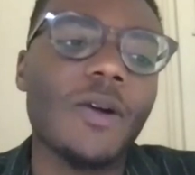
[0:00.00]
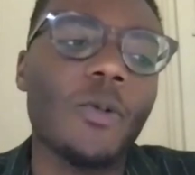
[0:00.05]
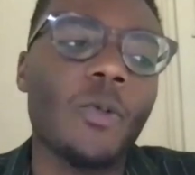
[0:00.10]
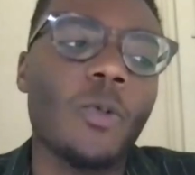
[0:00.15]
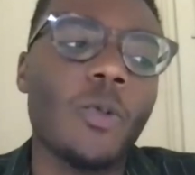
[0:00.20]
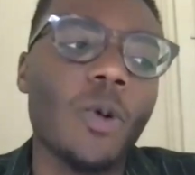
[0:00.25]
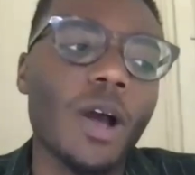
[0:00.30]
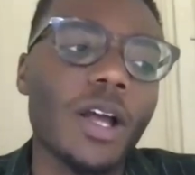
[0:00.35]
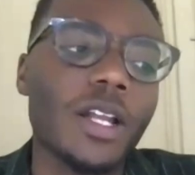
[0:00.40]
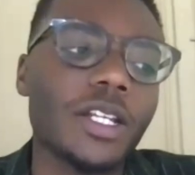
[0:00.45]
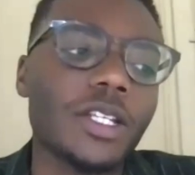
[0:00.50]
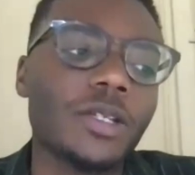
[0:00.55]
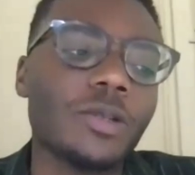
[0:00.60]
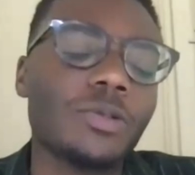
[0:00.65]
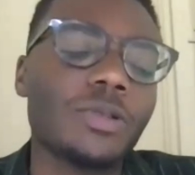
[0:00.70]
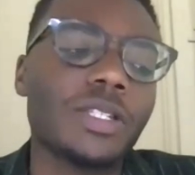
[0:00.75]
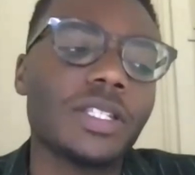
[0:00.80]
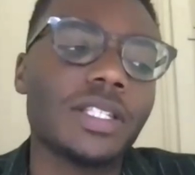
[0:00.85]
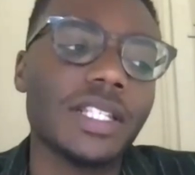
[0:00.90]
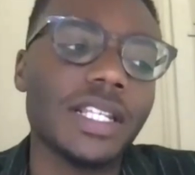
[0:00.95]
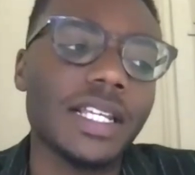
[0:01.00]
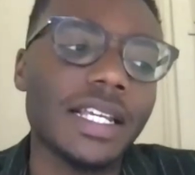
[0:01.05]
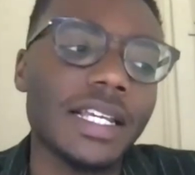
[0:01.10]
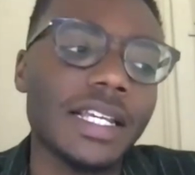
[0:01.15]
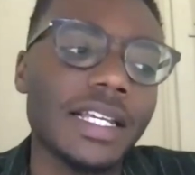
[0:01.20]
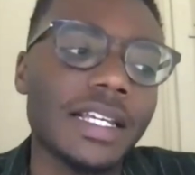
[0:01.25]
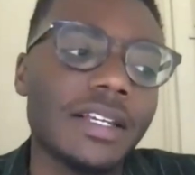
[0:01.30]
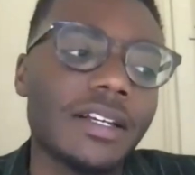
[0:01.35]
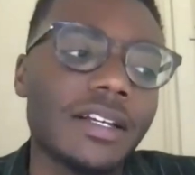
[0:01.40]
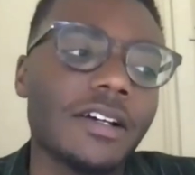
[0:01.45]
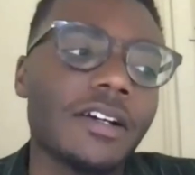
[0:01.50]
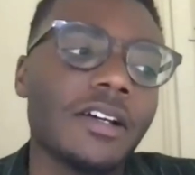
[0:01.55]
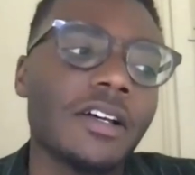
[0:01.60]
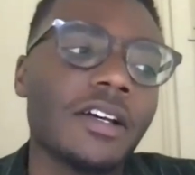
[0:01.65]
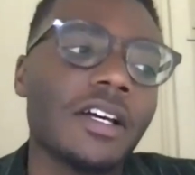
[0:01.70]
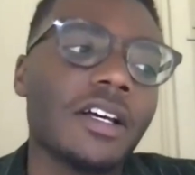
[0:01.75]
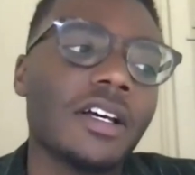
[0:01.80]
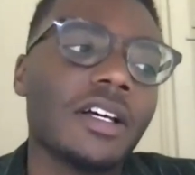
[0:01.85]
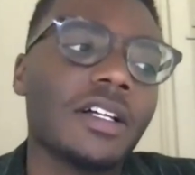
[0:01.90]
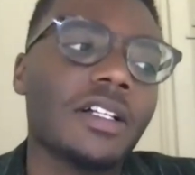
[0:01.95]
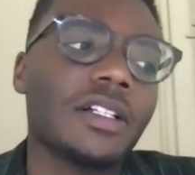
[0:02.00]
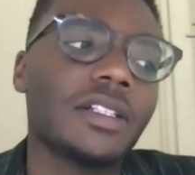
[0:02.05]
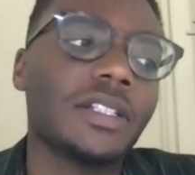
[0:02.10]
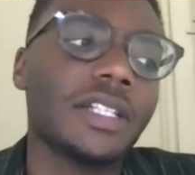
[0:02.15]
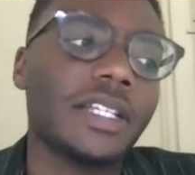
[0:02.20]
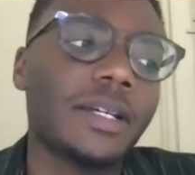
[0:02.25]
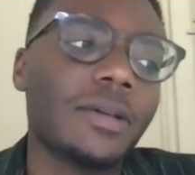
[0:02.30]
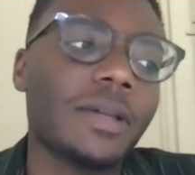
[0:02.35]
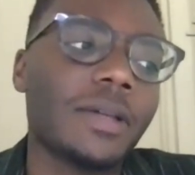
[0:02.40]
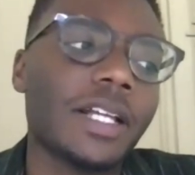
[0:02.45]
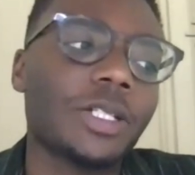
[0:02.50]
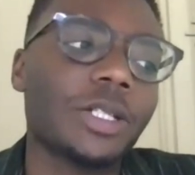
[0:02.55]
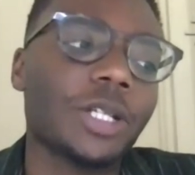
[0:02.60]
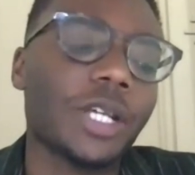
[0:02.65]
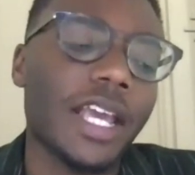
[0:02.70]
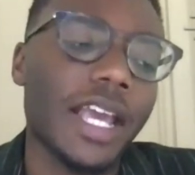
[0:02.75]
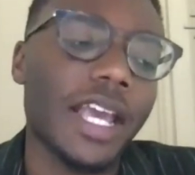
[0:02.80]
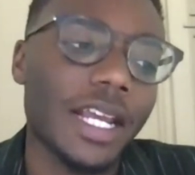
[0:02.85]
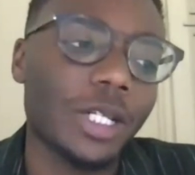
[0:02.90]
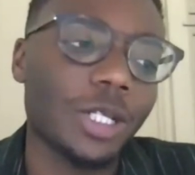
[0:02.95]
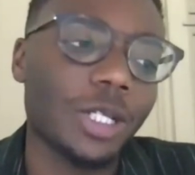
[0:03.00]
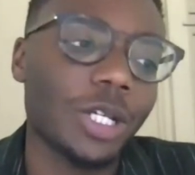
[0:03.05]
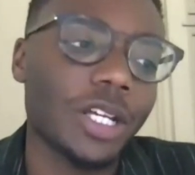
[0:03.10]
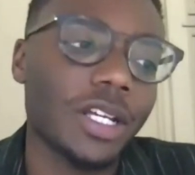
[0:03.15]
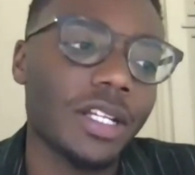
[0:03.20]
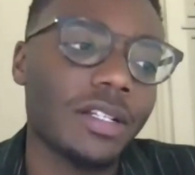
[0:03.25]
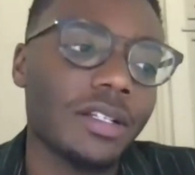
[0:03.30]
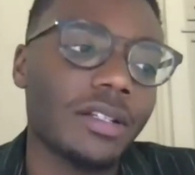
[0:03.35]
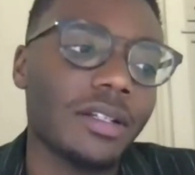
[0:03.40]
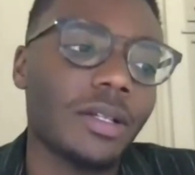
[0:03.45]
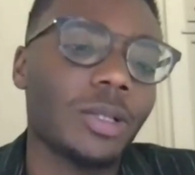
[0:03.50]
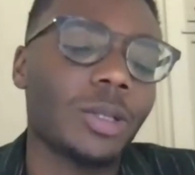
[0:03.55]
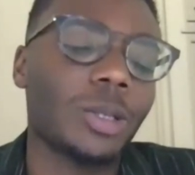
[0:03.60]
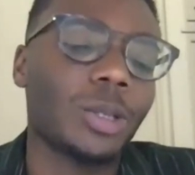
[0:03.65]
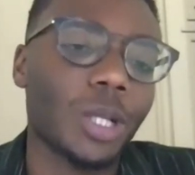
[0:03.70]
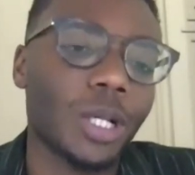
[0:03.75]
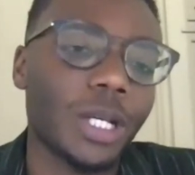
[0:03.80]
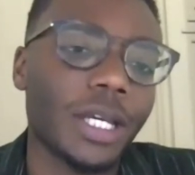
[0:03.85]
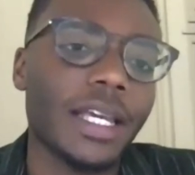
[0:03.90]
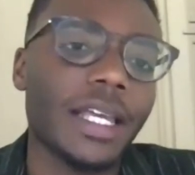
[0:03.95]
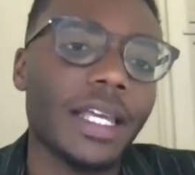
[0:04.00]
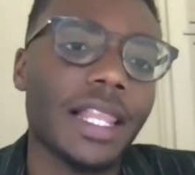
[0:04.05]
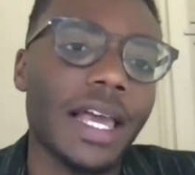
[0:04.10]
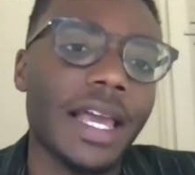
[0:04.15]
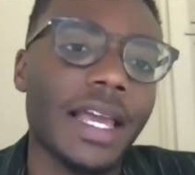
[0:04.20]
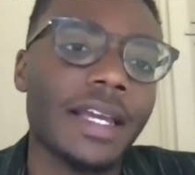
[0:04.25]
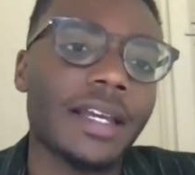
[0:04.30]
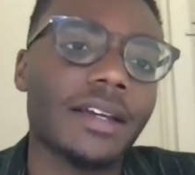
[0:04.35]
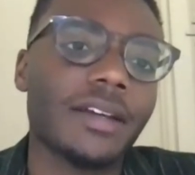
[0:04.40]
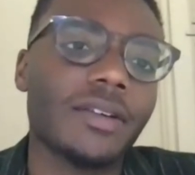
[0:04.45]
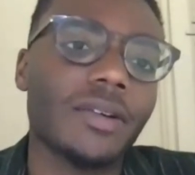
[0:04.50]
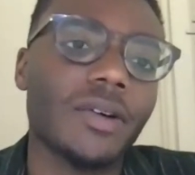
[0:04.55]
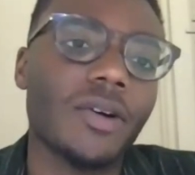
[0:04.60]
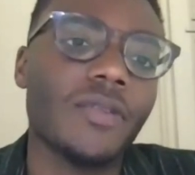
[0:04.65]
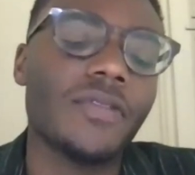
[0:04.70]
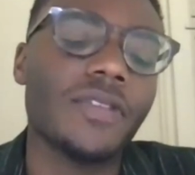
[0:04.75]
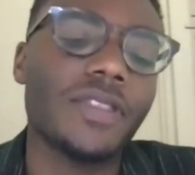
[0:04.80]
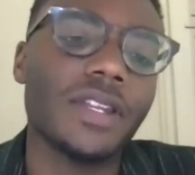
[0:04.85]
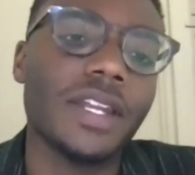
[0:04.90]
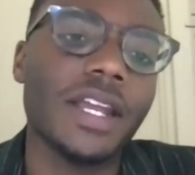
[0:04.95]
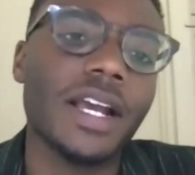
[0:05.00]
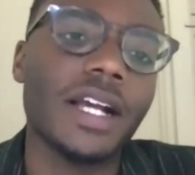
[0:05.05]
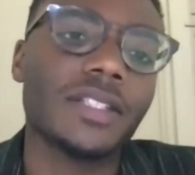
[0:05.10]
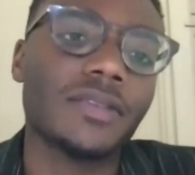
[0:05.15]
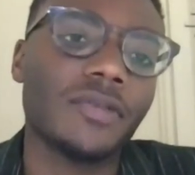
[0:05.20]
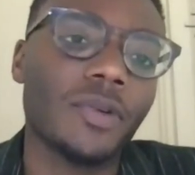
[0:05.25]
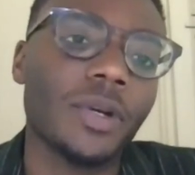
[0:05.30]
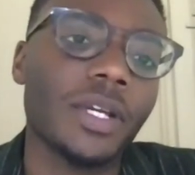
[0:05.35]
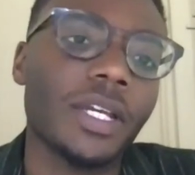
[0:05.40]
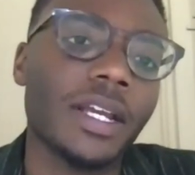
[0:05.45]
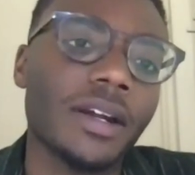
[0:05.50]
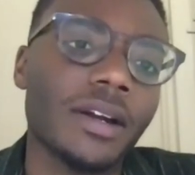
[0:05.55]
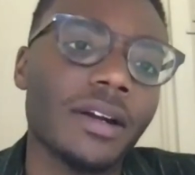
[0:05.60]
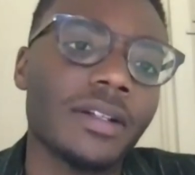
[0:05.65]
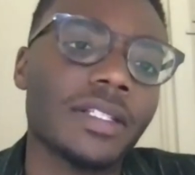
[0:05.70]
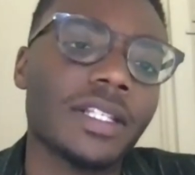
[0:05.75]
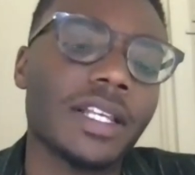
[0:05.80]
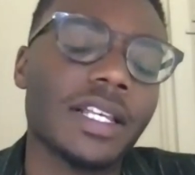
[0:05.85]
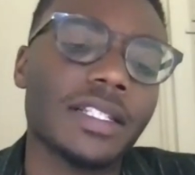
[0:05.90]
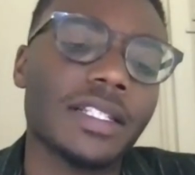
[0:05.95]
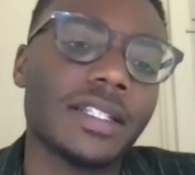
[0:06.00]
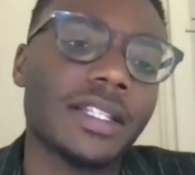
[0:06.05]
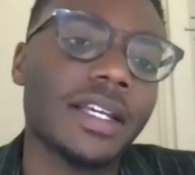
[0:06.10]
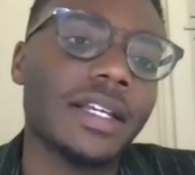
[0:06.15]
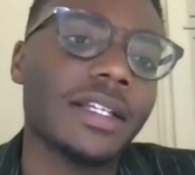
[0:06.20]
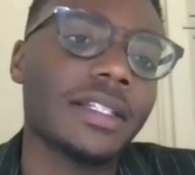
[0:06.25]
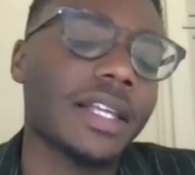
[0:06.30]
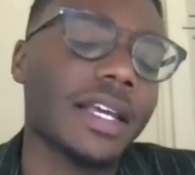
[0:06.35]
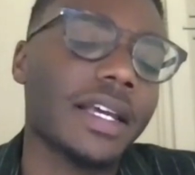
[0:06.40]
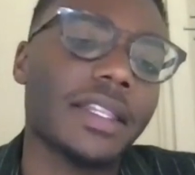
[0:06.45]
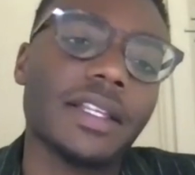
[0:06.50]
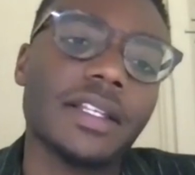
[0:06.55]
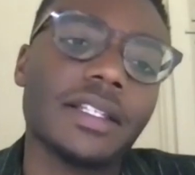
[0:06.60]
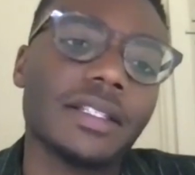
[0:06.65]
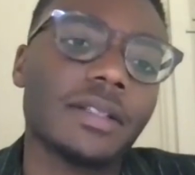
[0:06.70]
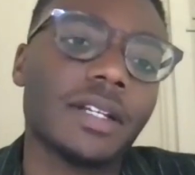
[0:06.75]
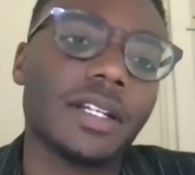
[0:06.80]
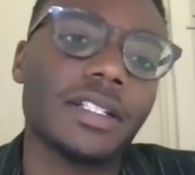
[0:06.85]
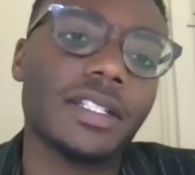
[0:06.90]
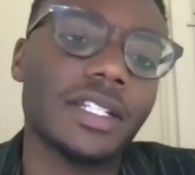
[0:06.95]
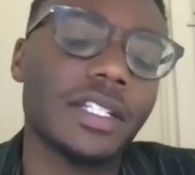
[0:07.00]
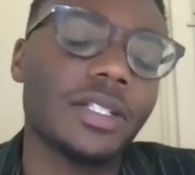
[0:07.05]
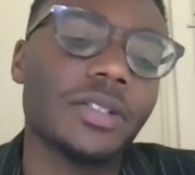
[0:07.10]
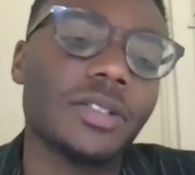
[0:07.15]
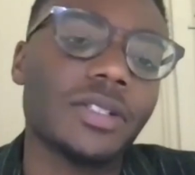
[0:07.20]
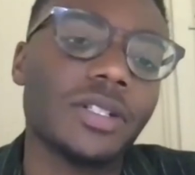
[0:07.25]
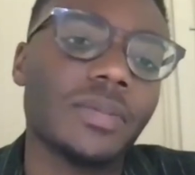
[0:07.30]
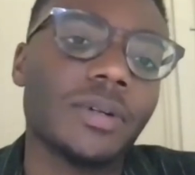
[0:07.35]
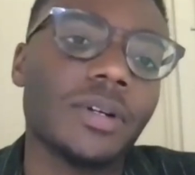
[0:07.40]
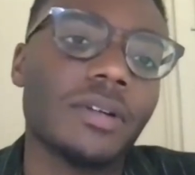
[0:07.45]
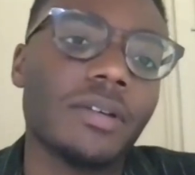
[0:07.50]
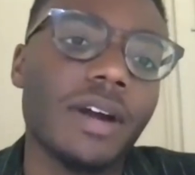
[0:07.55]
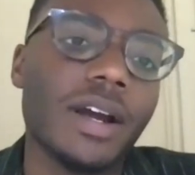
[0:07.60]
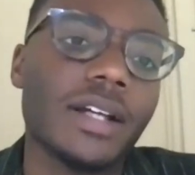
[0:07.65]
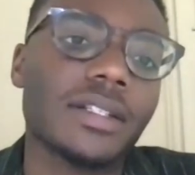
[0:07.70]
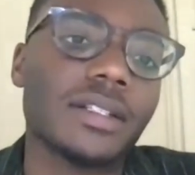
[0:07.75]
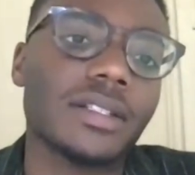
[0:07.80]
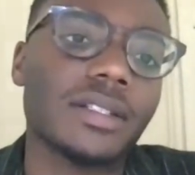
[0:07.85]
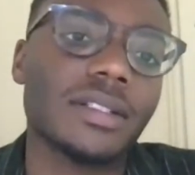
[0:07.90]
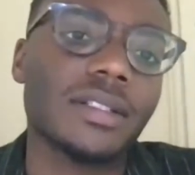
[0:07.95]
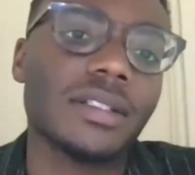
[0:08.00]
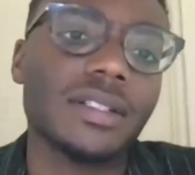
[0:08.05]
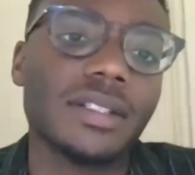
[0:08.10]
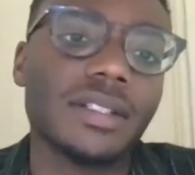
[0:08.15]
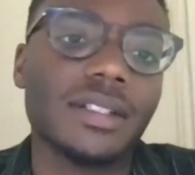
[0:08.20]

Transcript: what you see legal education looking like over the next 4 years as things like this continue to progress.